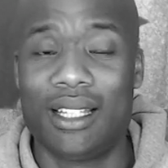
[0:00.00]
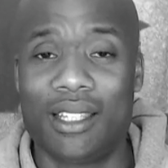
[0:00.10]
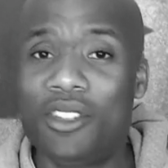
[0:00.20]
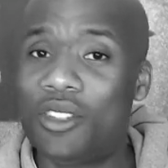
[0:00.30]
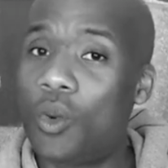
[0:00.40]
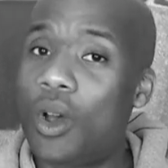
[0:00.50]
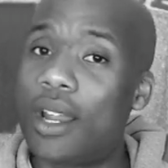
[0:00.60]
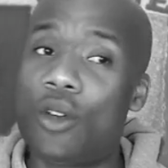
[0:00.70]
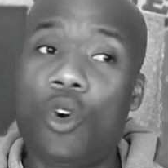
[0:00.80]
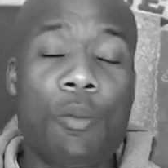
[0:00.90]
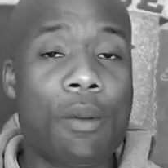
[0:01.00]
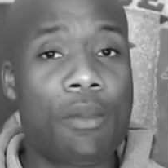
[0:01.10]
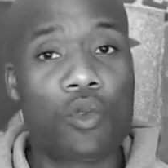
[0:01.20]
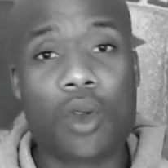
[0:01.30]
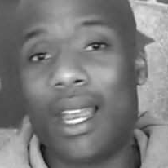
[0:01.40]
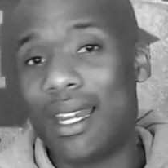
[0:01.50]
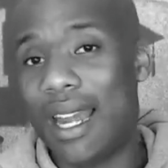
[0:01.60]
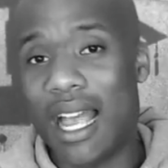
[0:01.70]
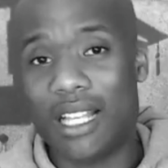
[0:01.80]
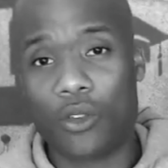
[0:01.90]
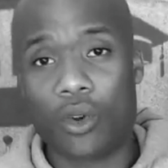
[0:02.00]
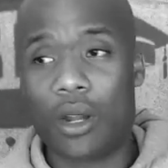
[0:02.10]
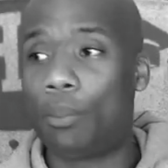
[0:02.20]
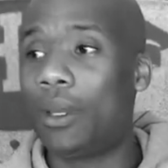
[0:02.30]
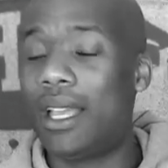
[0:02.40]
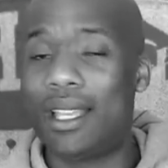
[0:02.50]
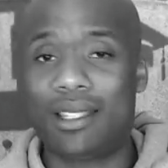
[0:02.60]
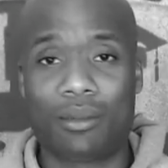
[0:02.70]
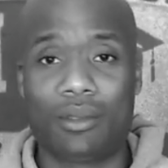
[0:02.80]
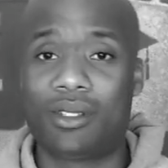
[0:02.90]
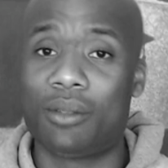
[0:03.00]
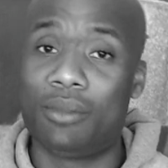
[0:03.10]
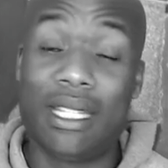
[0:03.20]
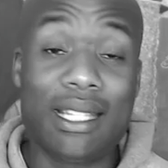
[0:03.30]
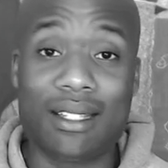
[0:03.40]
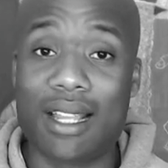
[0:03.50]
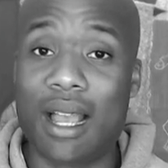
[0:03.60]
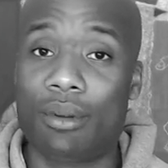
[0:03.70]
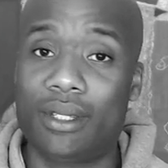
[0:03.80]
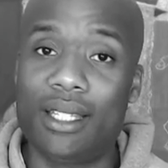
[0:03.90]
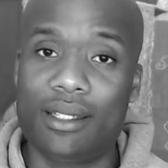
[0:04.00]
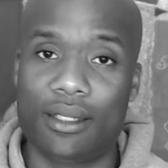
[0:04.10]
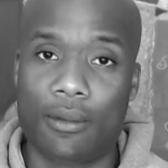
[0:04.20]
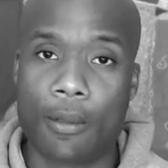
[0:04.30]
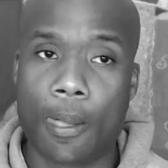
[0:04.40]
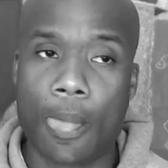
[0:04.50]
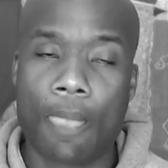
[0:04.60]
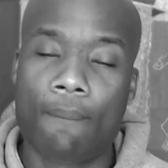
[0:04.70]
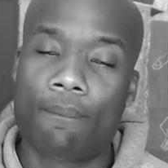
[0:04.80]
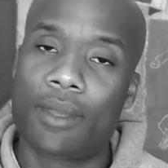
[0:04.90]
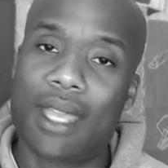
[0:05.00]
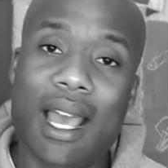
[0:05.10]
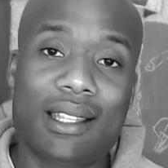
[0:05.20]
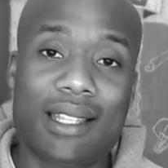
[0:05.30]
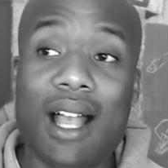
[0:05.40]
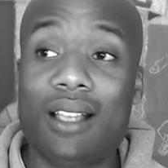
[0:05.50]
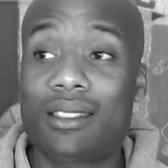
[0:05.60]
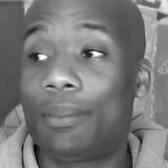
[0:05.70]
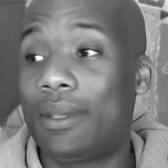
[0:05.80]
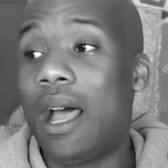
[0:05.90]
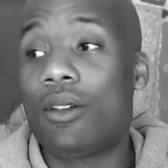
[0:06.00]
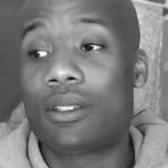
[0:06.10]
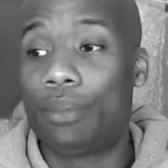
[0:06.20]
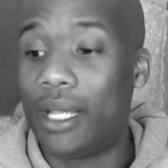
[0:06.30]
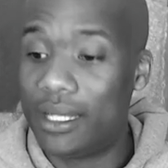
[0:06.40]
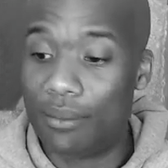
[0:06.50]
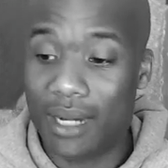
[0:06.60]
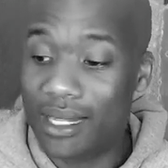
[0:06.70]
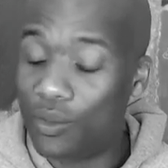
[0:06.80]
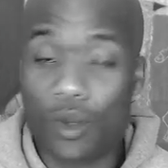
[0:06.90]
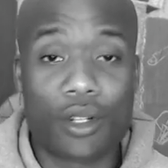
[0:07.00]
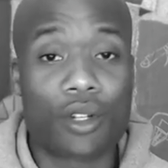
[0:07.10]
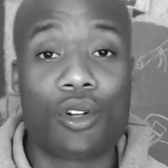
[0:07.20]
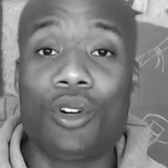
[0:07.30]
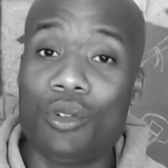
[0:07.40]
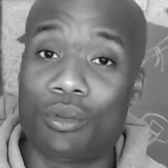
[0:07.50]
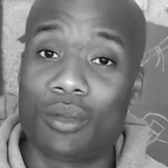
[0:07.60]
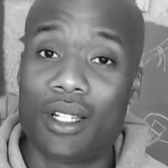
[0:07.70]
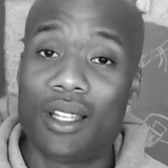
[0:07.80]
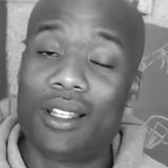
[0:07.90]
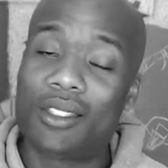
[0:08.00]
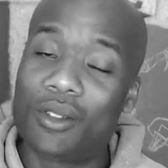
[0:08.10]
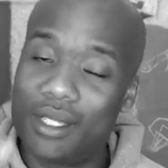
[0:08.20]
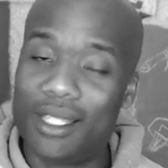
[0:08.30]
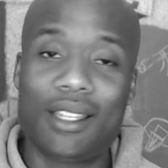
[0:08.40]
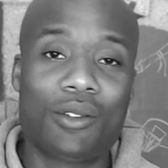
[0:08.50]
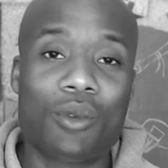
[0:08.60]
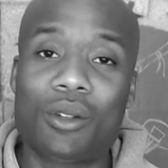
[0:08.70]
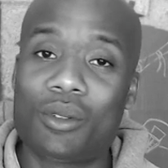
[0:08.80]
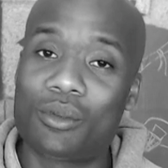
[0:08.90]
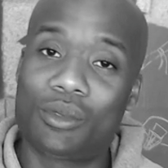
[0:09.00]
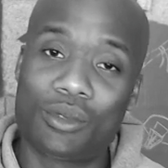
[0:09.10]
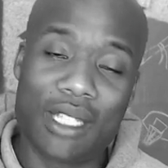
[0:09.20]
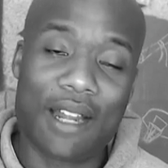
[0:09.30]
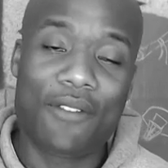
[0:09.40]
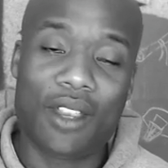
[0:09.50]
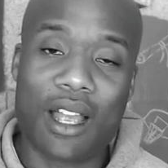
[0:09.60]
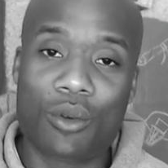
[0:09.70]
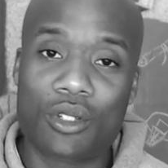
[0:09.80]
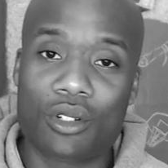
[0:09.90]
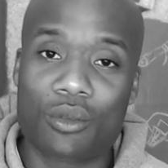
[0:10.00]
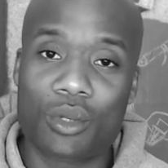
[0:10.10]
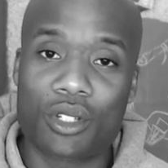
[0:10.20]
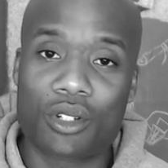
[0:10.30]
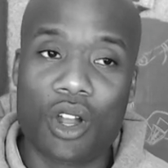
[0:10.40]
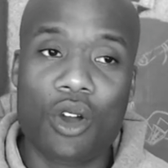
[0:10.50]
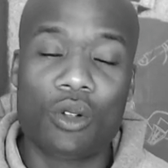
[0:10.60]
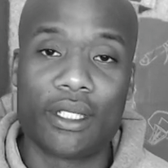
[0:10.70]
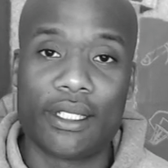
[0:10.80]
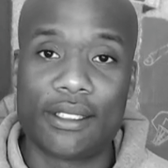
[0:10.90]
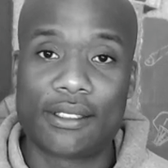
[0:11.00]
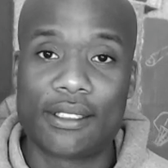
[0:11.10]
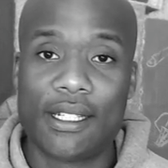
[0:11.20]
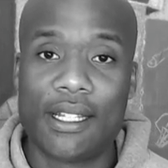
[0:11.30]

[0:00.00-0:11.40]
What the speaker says: You just want to hoop and be recognized for it and play against some decent competition. Got a scholarship, and that was a blessing, but I just wanted to hoop. So again, you got to figure out what your goal is.